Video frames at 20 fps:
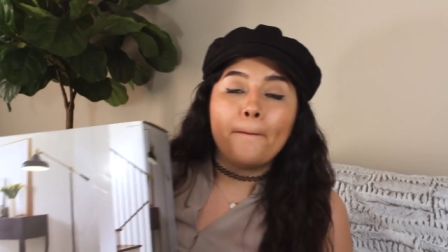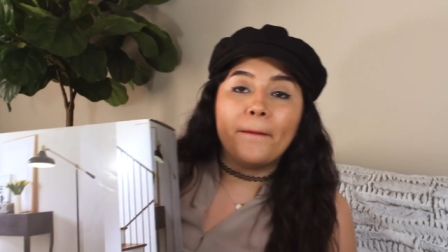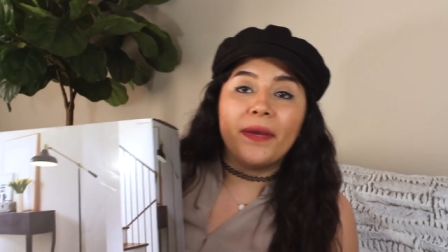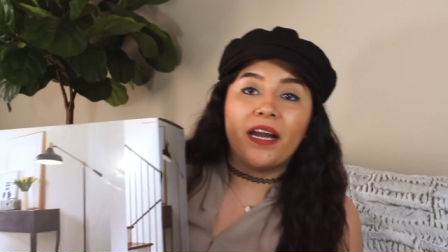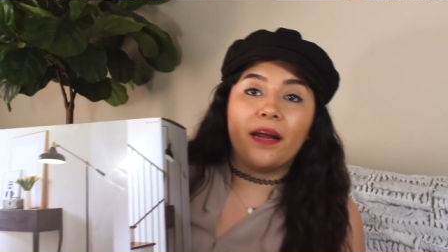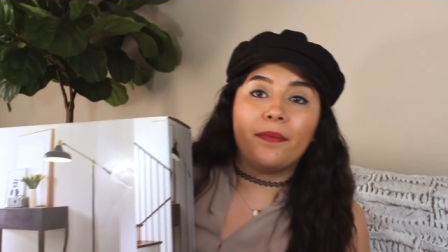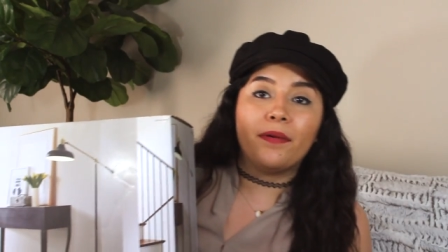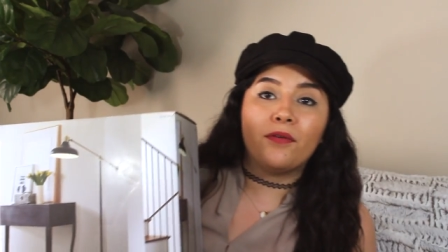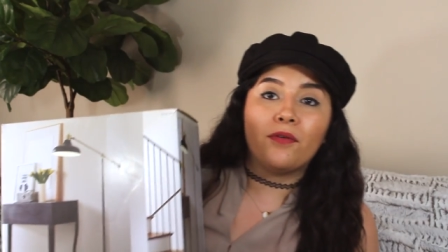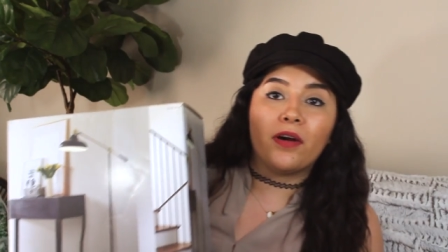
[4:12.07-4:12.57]

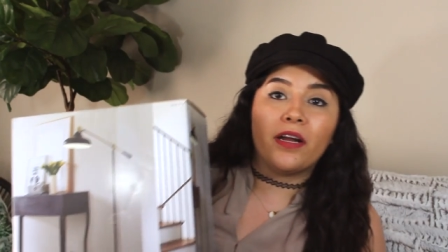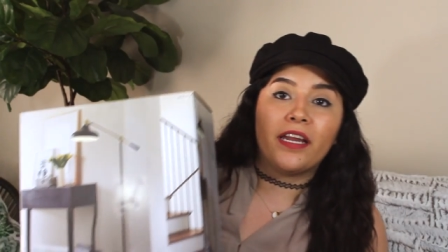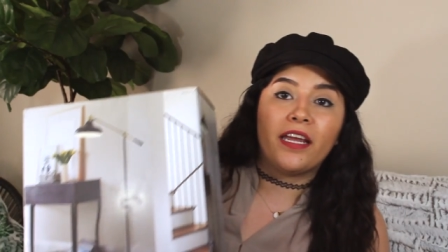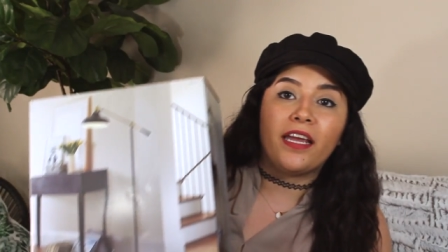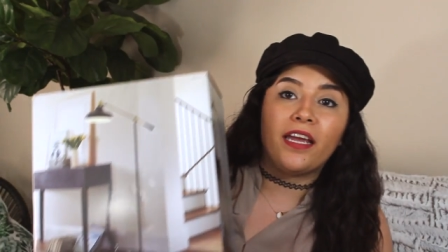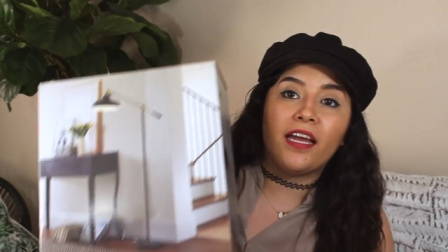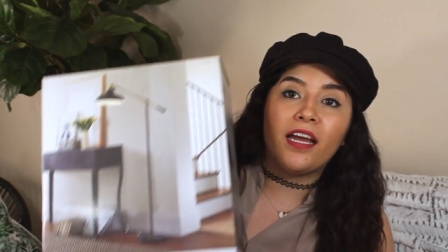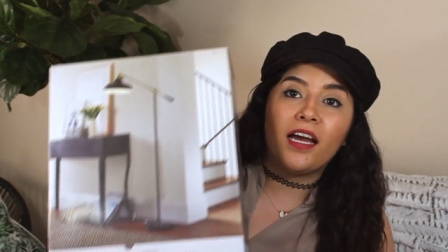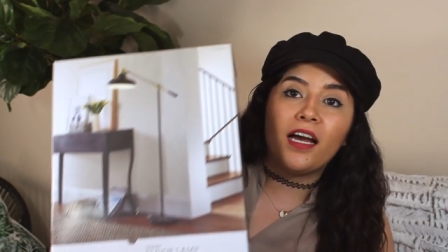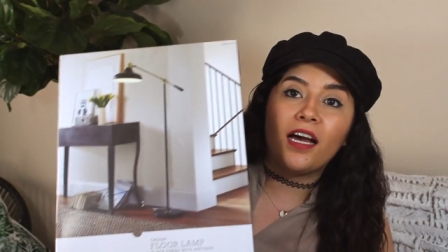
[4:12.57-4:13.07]
But I've been
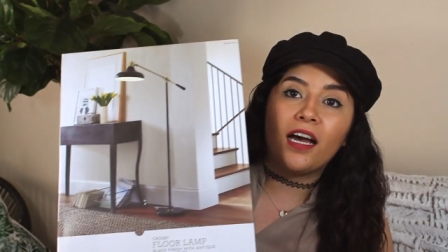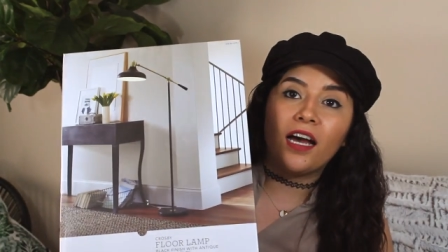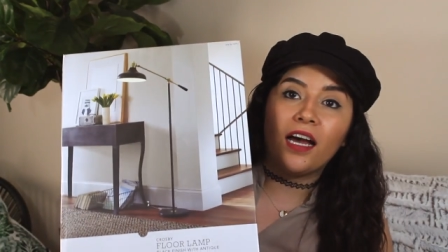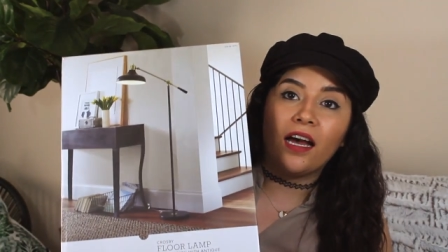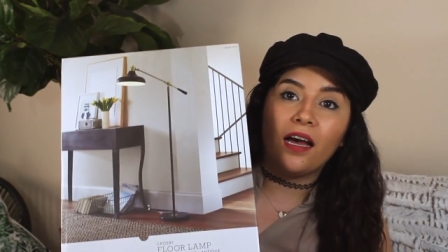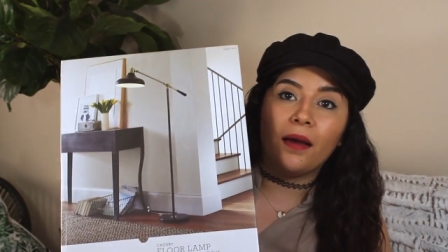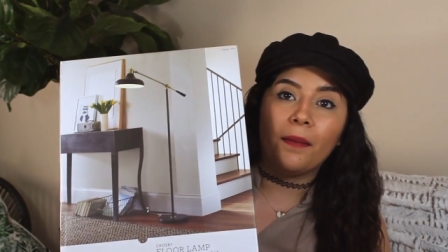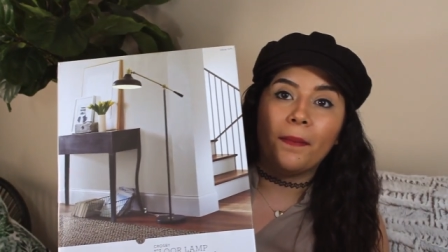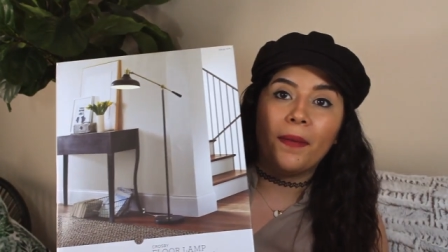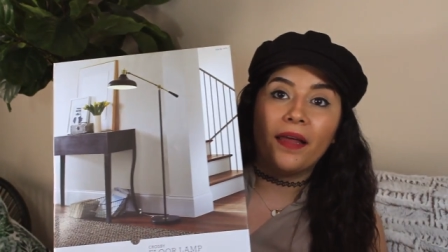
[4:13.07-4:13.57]
wanting
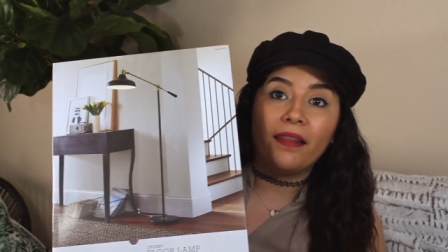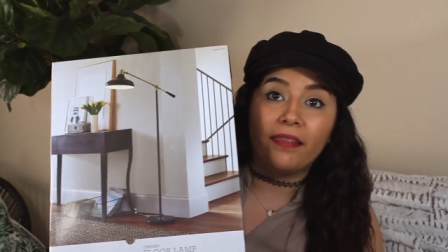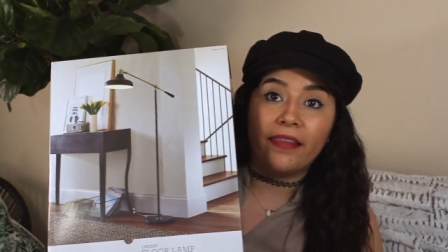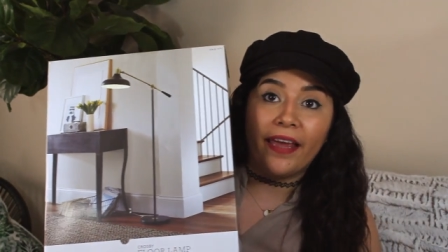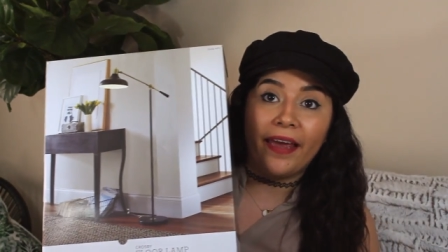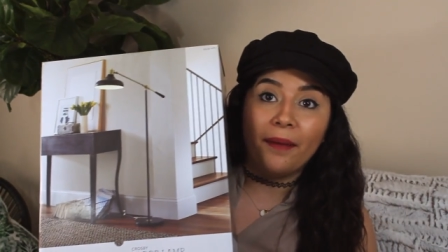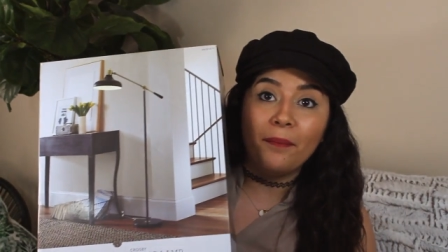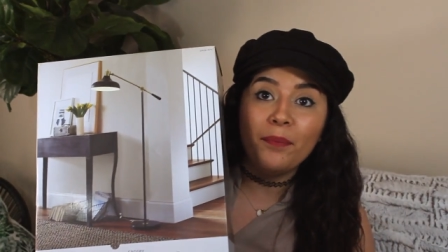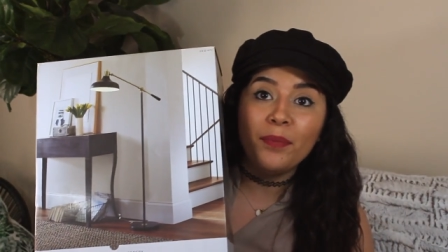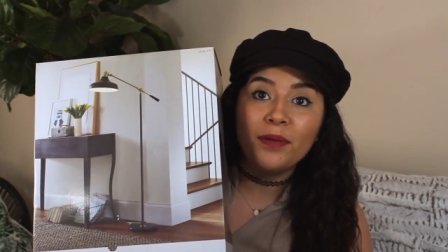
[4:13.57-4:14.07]
um, a
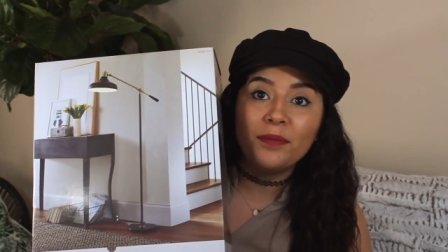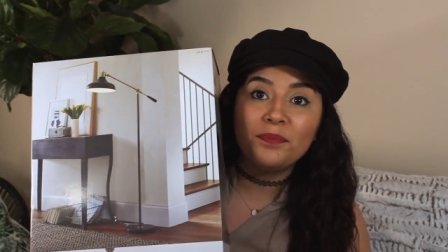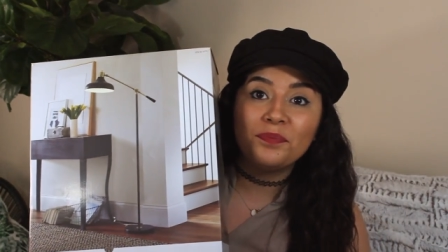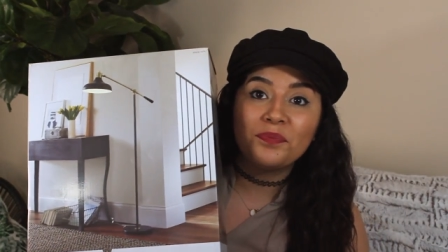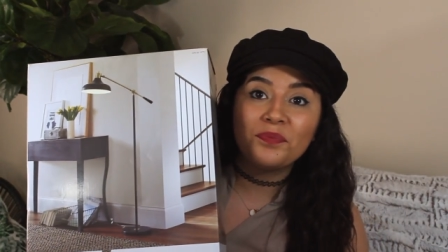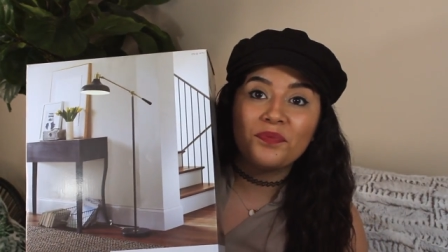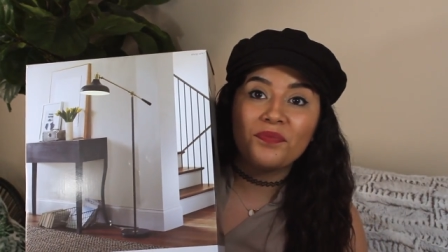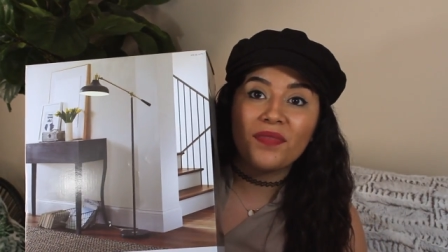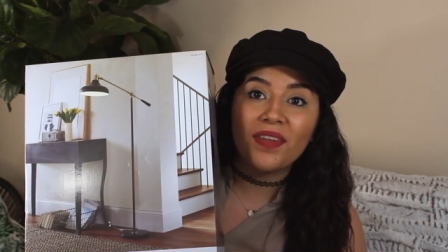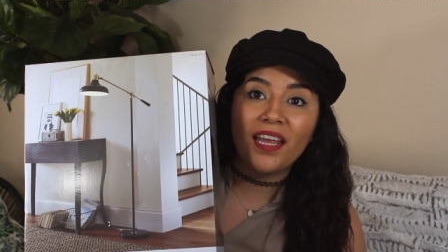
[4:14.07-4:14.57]
lamp
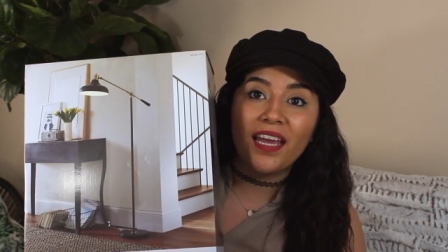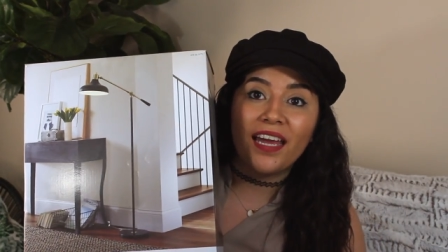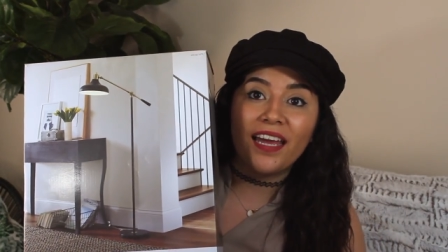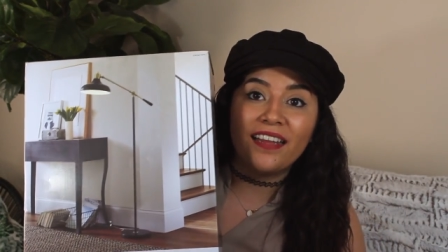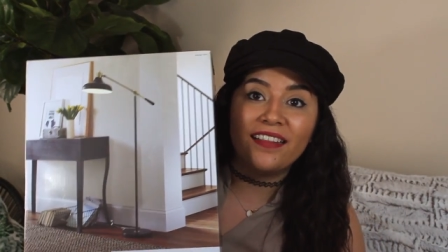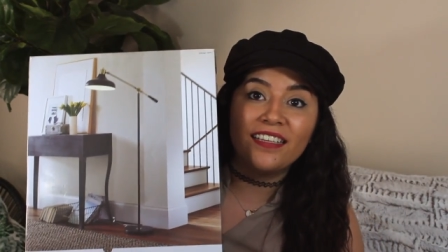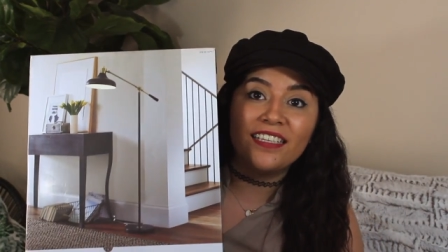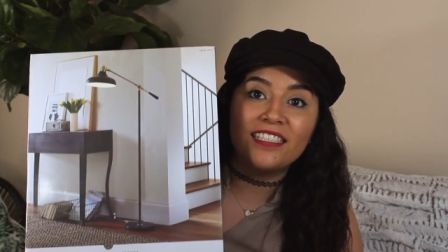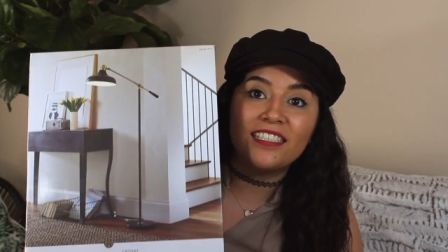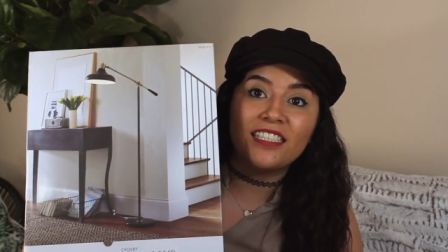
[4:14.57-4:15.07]

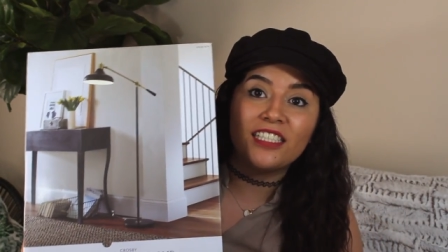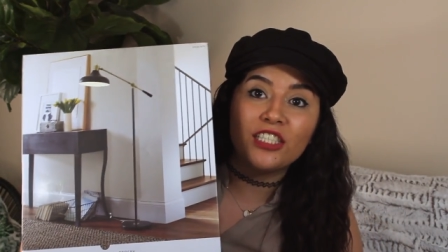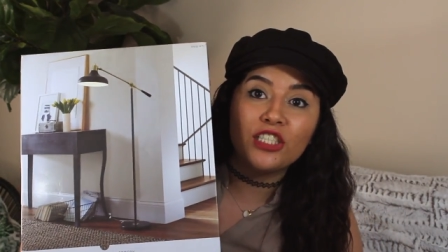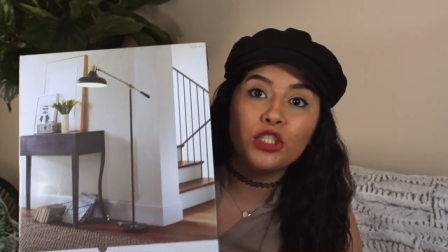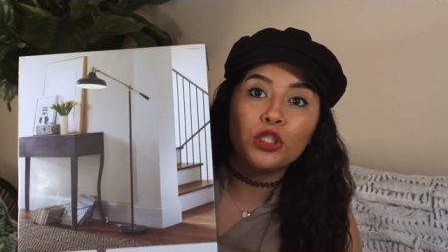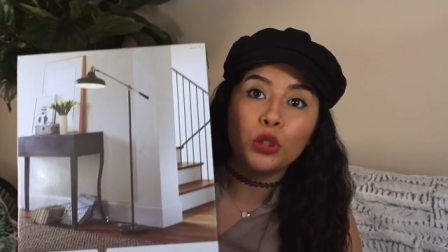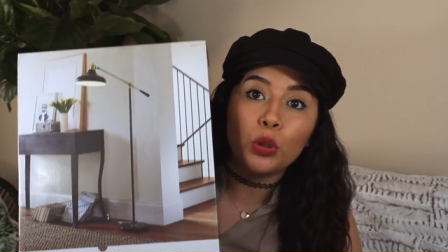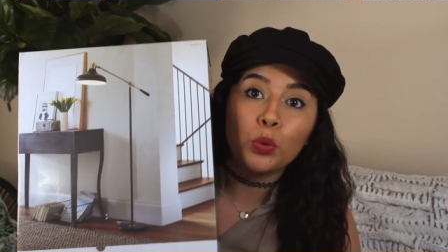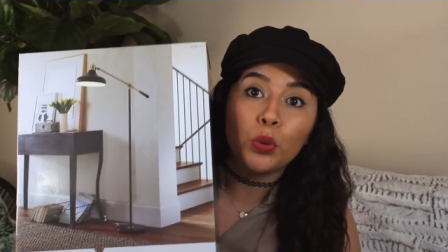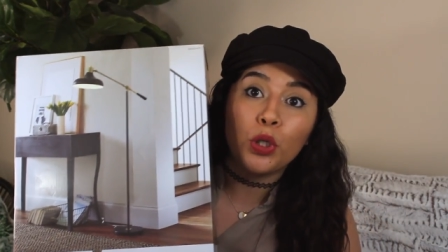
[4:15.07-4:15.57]
and this is
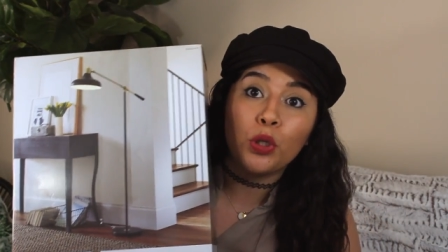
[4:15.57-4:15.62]
so